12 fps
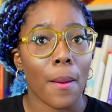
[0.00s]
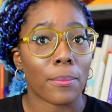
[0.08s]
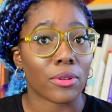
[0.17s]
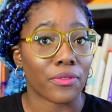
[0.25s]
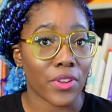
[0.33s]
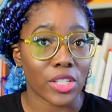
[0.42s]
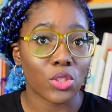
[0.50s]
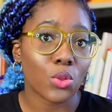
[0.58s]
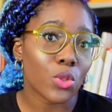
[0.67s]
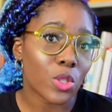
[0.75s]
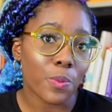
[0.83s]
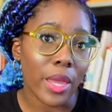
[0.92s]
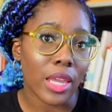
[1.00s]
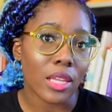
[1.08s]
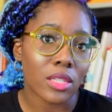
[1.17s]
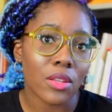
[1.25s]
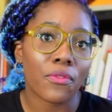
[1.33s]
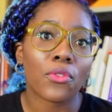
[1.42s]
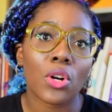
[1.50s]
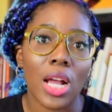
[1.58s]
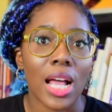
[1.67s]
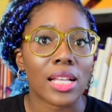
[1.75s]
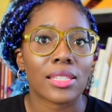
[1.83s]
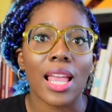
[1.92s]
professional space for
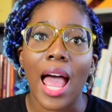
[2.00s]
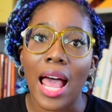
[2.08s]
us